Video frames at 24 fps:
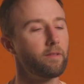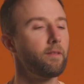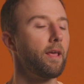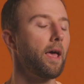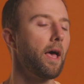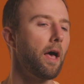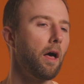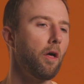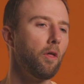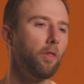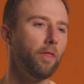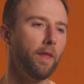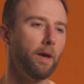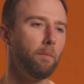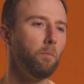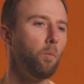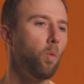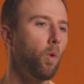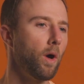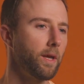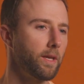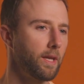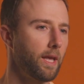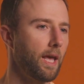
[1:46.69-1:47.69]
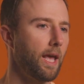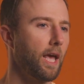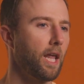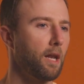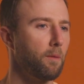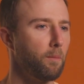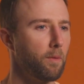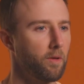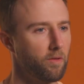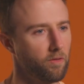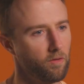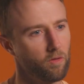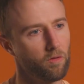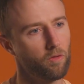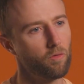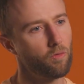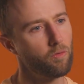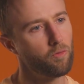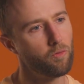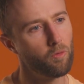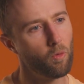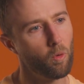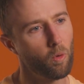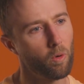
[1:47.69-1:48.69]
to tell them what cannabis is
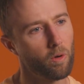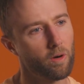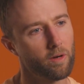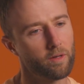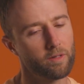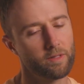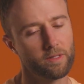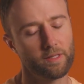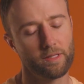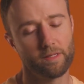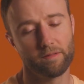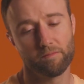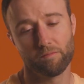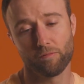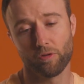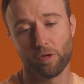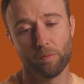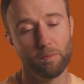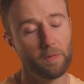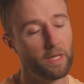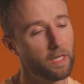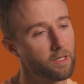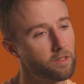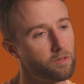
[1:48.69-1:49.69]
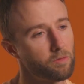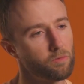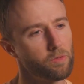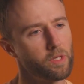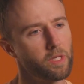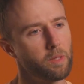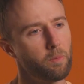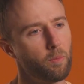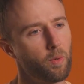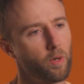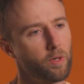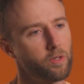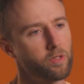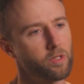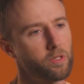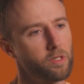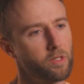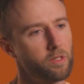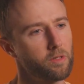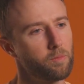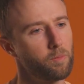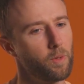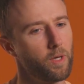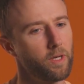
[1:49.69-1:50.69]
for? To me, it's a really personal
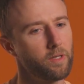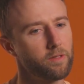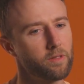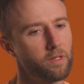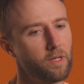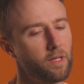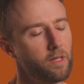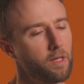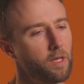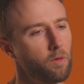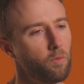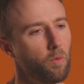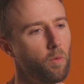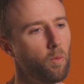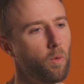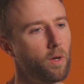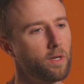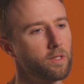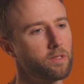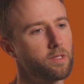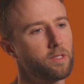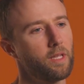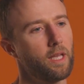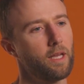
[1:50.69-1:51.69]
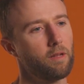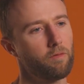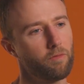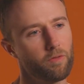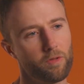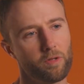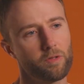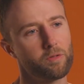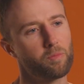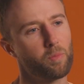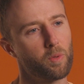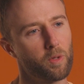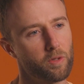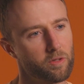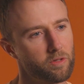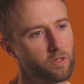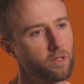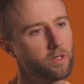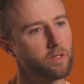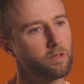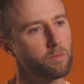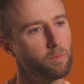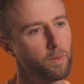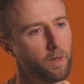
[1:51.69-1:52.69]
experience, and I think we want to stand for those
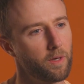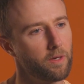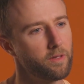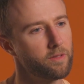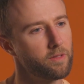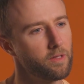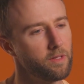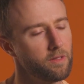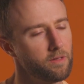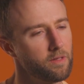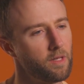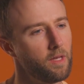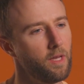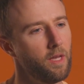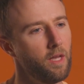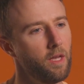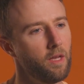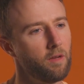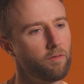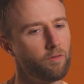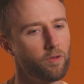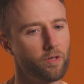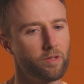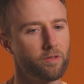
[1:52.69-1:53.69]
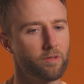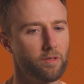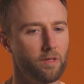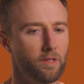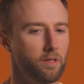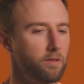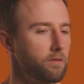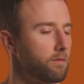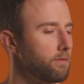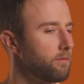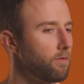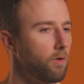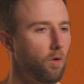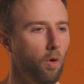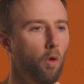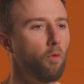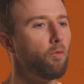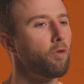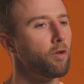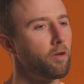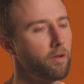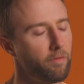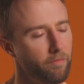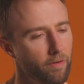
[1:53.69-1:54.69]
personal experiences versus
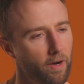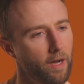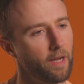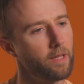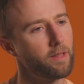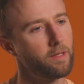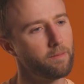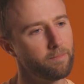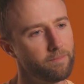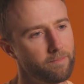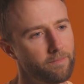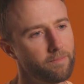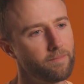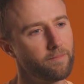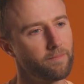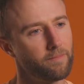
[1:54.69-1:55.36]
over-define them.